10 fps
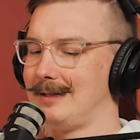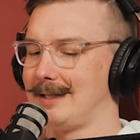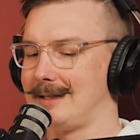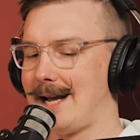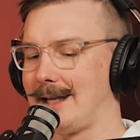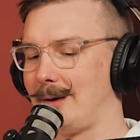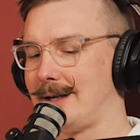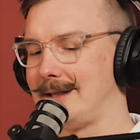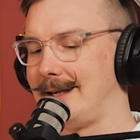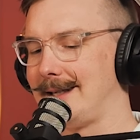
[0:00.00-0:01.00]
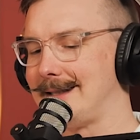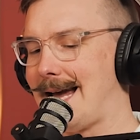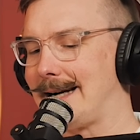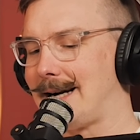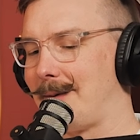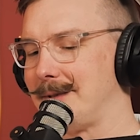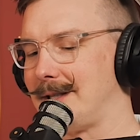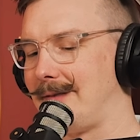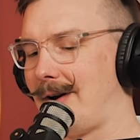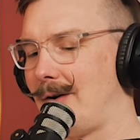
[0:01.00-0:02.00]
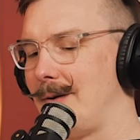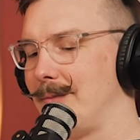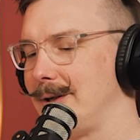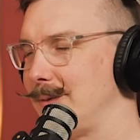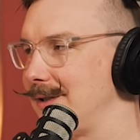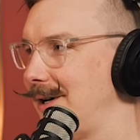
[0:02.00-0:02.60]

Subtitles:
That's exactly what I said. Exact opposite of how Umbridge will